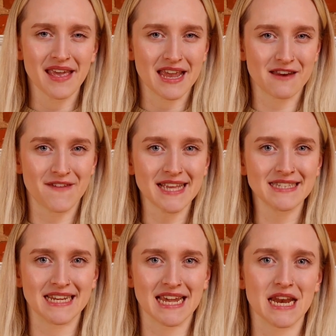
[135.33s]

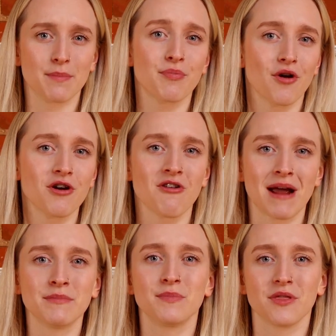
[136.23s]
Investing in a
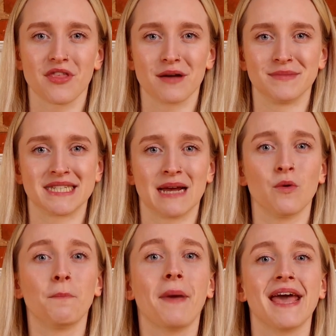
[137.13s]
programmable thermostat
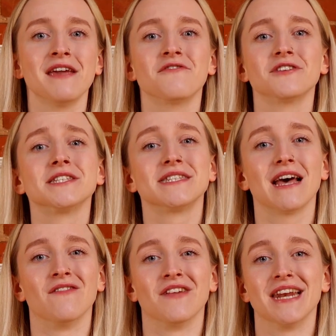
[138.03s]
will pay for
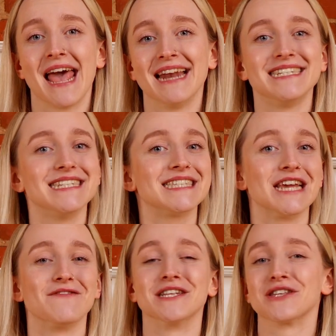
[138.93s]
itself in energy
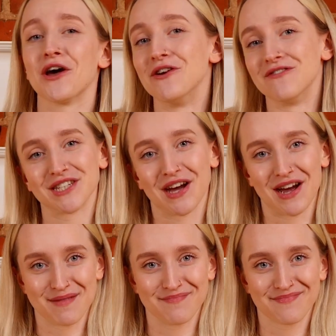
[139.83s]
savings over
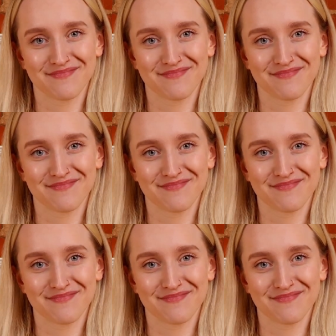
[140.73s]
time.